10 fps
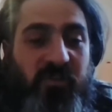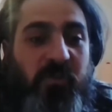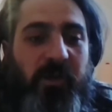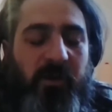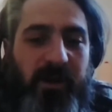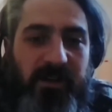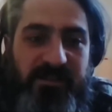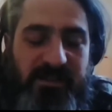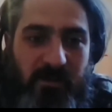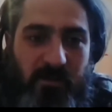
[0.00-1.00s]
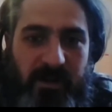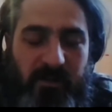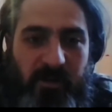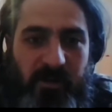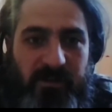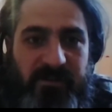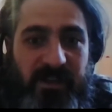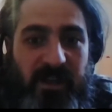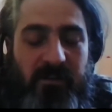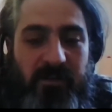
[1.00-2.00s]
doing well, it's not one I'm gonna
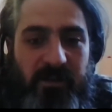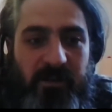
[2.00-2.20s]
sell.